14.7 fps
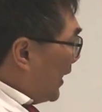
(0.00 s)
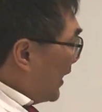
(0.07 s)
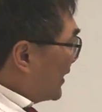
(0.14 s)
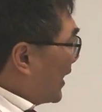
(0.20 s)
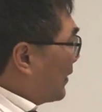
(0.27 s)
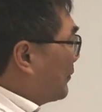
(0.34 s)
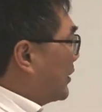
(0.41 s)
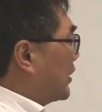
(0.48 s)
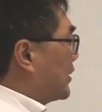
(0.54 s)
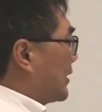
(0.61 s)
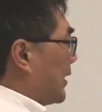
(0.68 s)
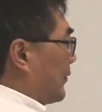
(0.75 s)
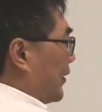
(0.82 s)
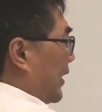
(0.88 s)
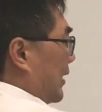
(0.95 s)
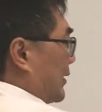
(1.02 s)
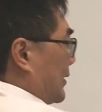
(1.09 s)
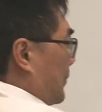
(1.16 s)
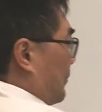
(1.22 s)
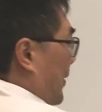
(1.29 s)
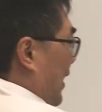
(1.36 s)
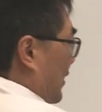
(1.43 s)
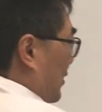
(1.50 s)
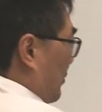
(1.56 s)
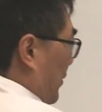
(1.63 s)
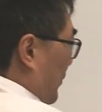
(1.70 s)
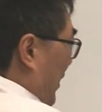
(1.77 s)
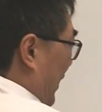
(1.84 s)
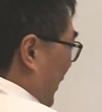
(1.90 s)
and that means giving a
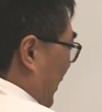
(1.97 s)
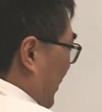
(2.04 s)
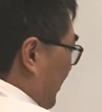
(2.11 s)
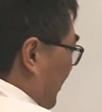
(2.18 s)
sympathomimetic.